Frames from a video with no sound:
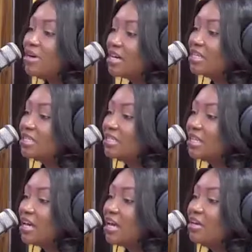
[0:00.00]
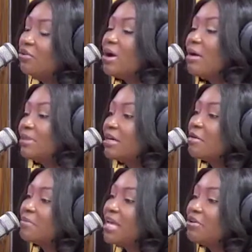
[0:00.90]
works. You help the
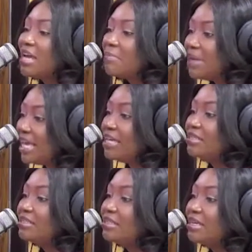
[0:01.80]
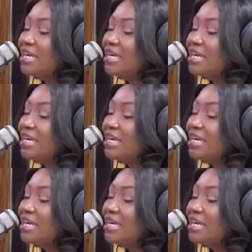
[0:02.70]
company and you get paid.